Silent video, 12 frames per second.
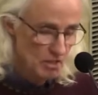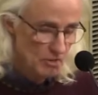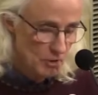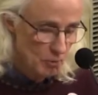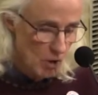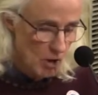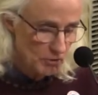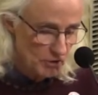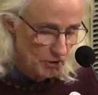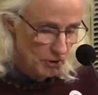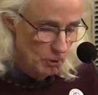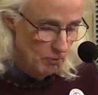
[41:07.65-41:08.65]

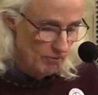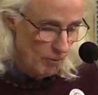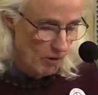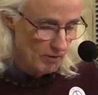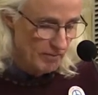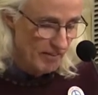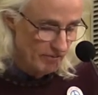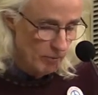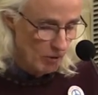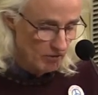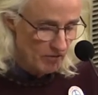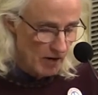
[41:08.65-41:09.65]

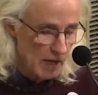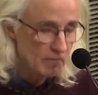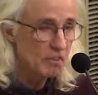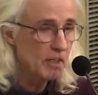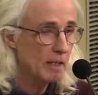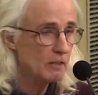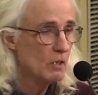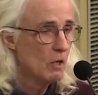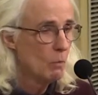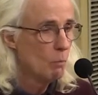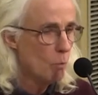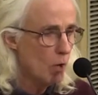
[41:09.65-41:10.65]

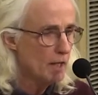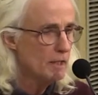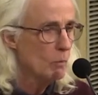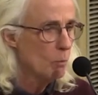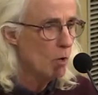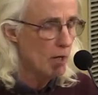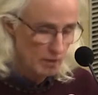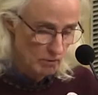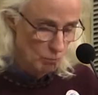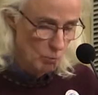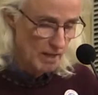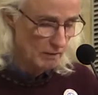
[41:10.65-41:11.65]

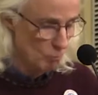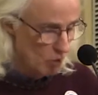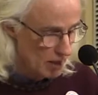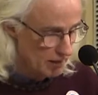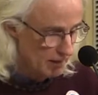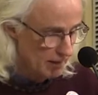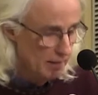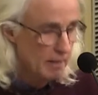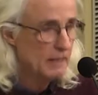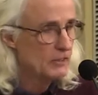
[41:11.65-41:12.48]
202-456-1111,